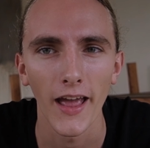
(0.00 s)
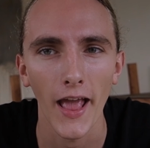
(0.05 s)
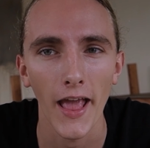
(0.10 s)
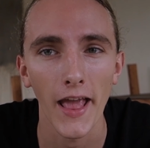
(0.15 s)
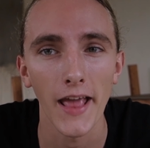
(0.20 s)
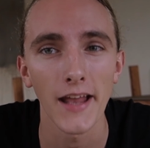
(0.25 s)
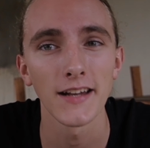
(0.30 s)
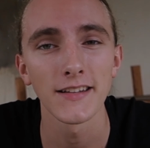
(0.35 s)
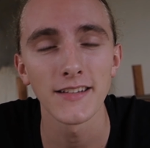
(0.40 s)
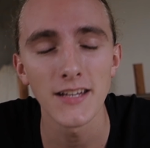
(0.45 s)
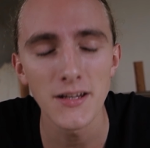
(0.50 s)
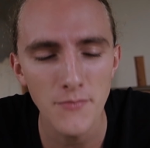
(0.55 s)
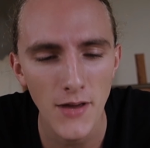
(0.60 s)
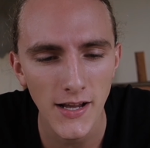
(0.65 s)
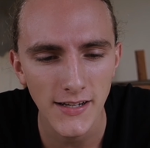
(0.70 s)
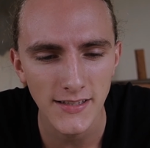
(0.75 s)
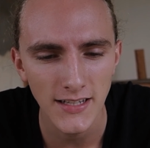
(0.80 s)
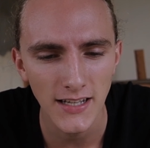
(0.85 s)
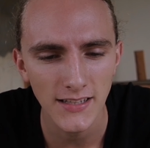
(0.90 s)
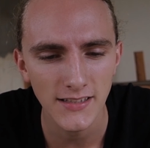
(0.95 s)
And it didn't
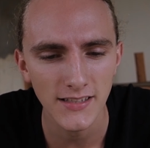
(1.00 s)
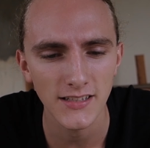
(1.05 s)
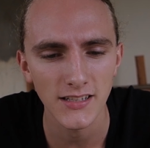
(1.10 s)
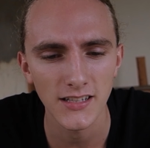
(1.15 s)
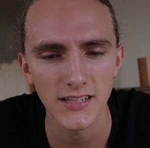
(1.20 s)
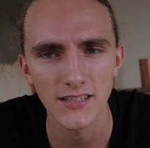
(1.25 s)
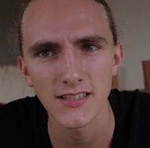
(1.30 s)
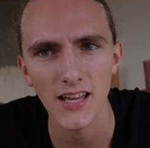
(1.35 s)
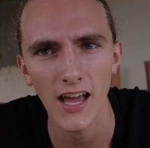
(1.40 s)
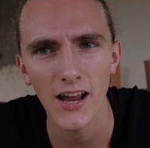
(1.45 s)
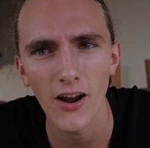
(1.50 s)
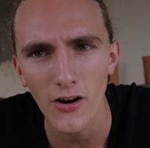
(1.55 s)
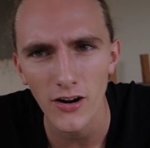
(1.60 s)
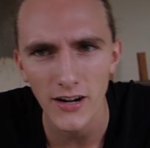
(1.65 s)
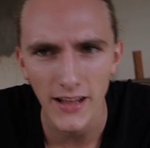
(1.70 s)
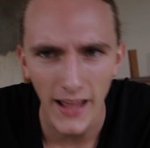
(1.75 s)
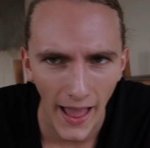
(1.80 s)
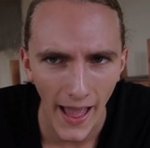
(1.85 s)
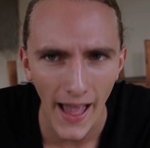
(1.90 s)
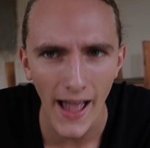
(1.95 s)
make sense because I
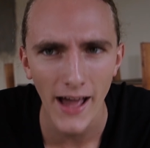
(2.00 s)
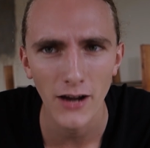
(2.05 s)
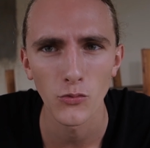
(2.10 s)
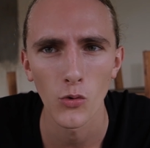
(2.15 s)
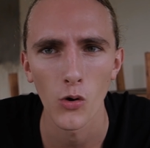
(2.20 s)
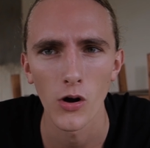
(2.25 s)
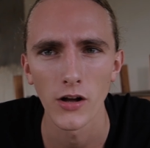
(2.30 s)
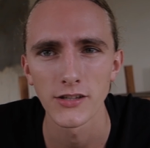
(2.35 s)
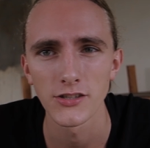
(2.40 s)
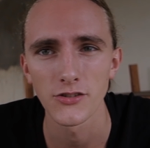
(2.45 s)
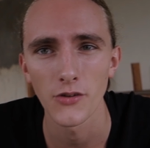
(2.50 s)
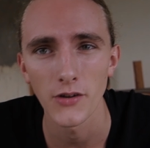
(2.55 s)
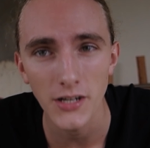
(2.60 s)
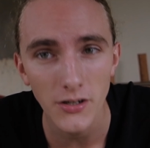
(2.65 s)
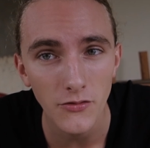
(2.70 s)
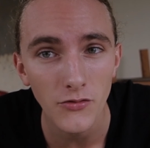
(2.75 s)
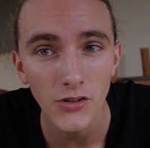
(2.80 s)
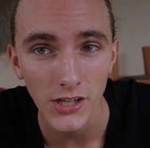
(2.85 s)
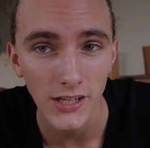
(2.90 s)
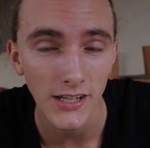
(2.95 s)
already had one, so I
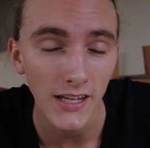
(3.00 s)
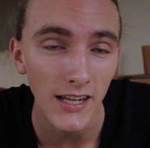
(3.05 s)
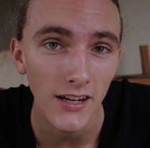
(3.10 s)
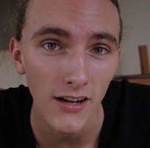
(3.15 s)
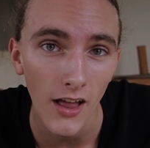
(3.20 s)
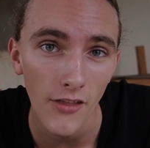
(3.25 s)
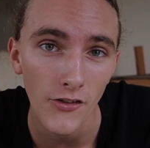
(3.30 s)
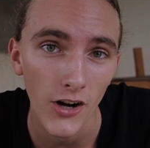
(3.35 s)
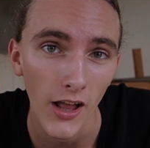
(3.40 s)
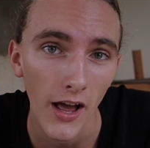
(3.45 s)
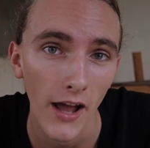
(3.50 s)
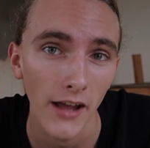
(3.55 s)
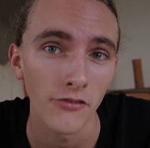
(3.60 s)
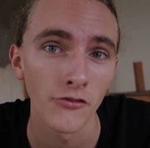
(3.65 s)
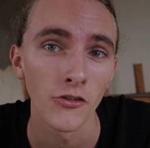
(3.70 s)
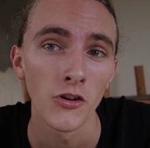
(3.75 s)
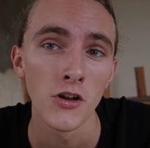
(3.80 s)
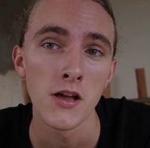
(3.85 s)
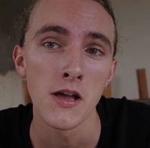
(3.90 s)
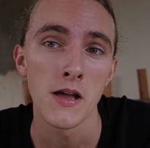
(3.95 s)
didn't really need another knife.